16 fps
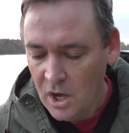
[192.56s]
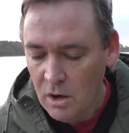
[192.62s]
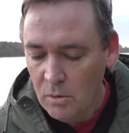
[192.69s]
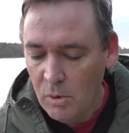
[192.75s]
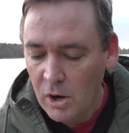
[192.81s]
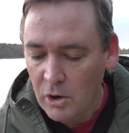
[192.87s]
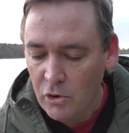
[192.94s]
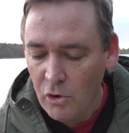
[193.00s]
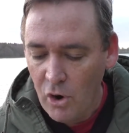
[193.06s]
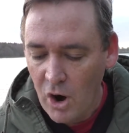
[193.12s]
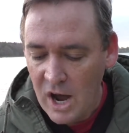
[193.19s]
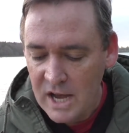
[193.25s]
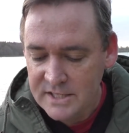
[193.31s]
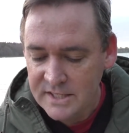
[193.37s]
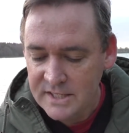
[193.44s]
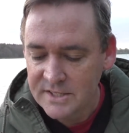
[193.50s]
while
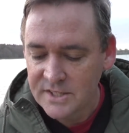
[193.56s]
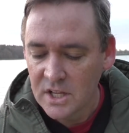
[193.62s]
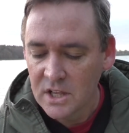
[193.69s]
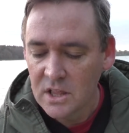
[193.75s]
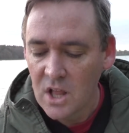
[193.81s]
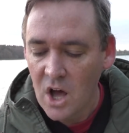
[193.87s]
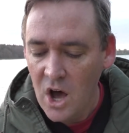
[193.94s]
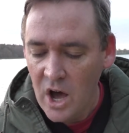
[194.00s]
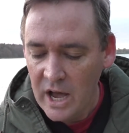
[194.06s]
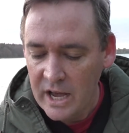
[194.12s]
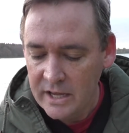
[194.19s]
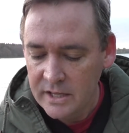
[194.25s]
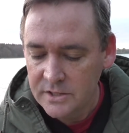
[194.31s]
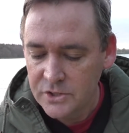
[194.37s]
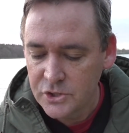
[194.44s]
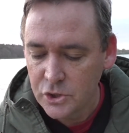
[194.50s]
Christ is a
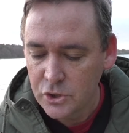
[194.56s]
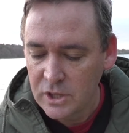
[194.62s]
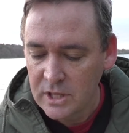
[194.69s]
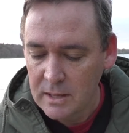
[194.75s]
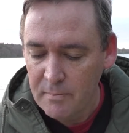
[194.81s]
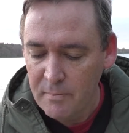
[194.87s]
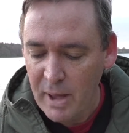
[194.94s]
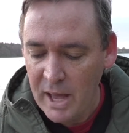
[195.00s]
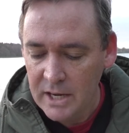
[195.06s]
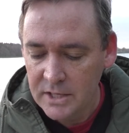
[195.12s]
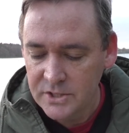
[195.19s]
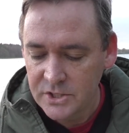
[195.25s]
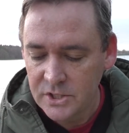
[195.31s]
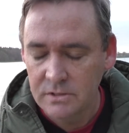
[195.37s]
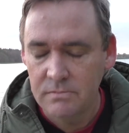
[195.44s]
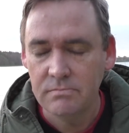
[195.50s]
lion to the
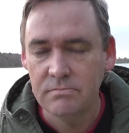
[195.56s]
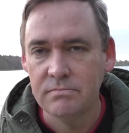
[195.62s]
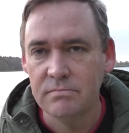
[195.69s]
impenitent,